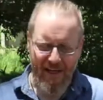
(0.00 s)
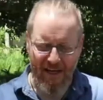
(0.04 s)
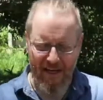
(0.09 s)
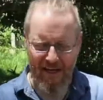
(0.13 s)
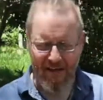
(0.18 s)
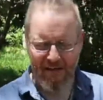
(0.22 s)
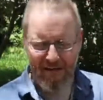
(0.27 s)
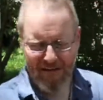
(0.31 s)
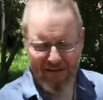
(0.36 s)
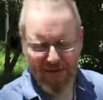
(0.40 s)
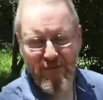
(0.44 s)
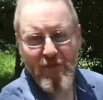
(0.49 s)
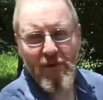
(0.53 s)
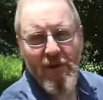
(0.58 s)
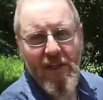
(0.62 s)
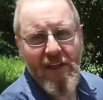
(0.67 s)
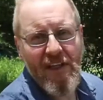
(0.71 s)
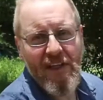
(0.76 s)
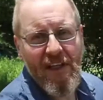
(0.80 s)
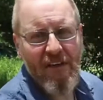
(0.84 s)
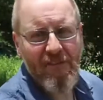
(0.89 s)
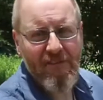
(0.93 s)
I'll just put
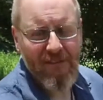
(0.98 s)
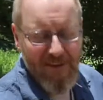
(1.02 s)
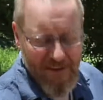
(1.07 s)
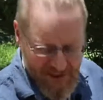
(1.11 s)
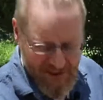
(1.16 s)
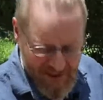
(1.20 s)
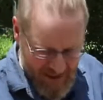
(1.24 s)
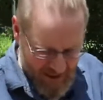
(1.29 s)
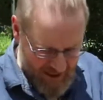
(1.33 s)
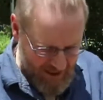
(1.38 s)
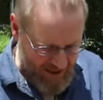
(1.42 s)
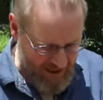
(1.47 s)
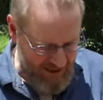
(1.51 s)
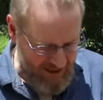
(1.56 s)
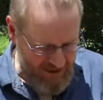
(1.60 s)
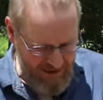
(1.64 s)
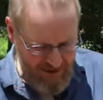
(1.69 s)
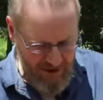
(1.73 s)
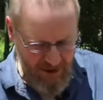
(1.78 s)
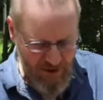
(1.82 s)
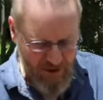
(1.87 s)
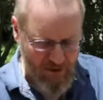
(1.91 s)
that
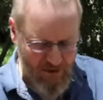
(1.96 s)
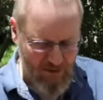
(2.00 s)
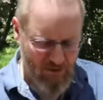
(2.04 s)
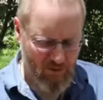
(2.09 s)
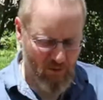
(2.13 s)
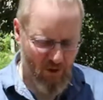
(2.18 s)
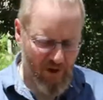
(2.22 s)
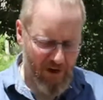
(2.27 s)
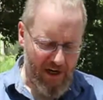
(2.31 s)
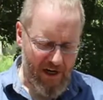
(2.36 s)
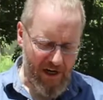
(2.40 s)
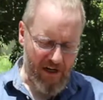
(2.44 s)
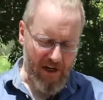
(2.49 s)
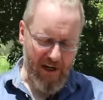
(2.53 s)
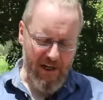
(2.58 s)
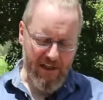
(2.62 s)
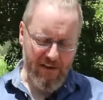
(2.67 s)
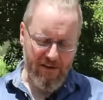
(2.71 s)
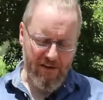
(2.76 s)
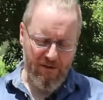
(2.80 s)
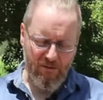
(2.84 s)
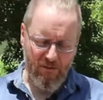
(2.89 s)
down. So what I
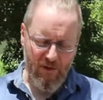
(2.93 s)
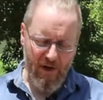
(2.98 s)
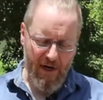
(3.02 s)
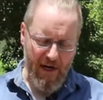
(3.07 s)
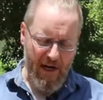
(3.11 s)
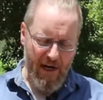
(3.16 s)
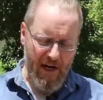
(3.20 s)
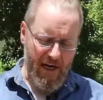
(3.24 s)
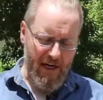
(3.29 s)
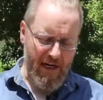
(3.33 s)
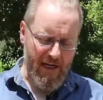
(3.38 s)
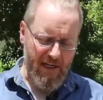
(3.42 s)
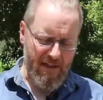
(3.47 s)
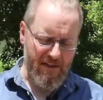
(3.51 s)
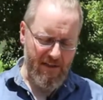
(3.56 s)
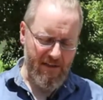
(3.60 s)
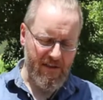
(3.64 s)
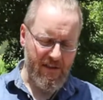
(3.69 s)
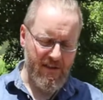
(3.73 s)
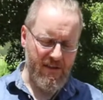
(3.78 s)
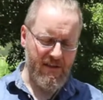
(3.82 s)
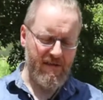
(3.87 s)
like to wear
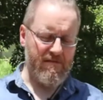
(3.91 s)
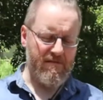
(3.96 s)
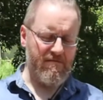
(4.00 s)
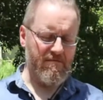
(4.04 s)
is this,